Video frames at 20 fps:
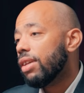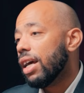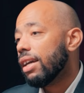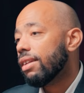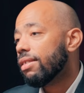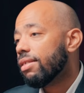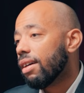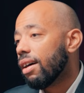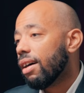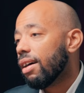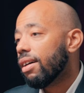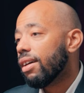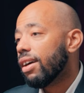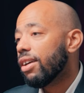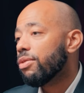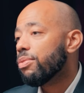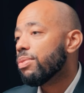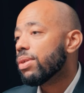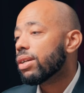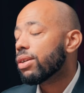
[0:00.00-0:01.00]
data,
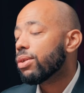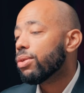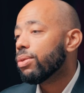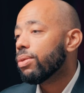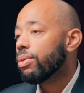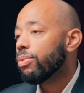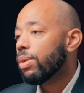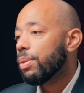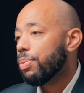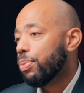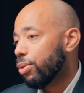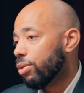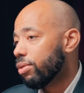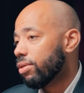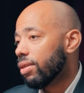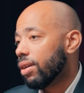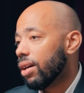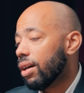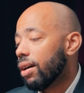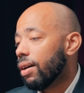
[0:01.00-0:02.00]
and we
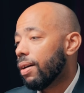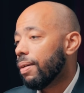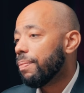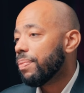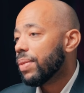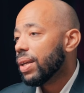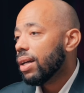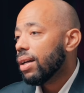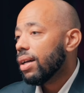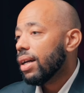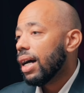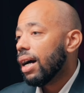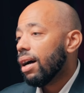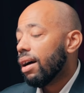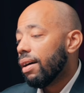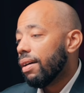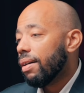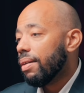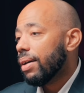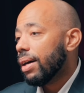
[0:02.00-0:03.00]
put
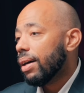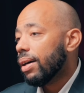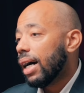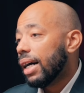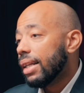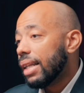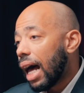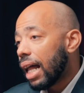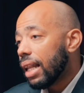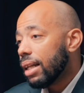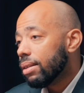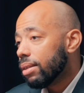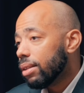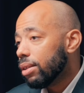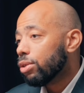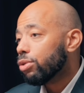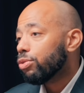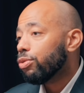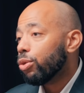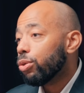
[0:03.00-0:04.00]

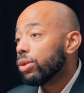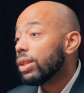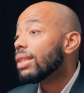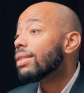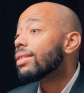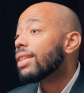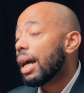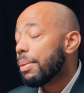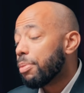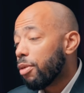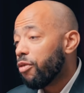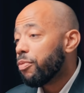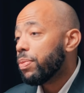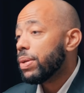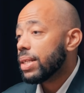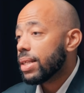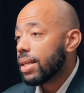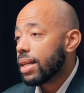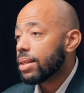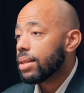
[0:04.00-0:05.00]
analysis through this type of
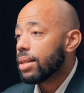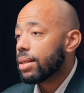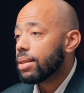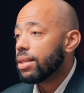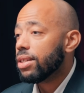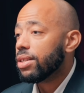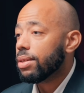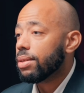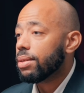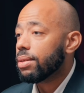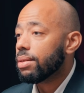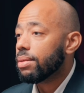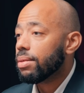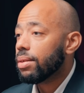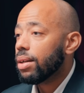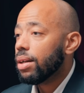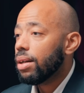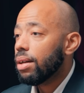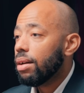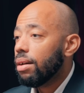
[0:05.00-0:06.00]
business decisions.
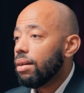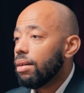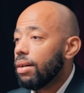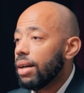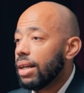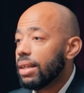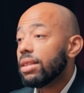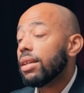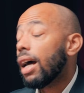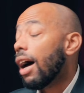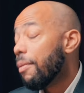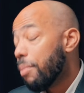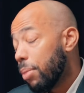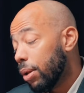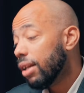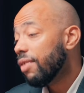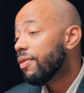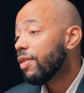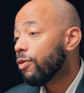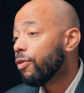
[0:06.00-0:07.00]
I
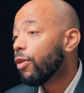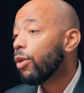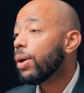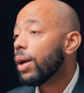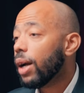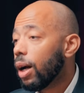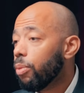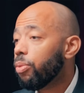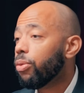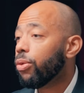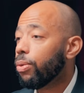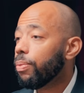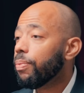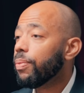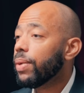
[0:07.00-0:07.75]
believe it's very helpful.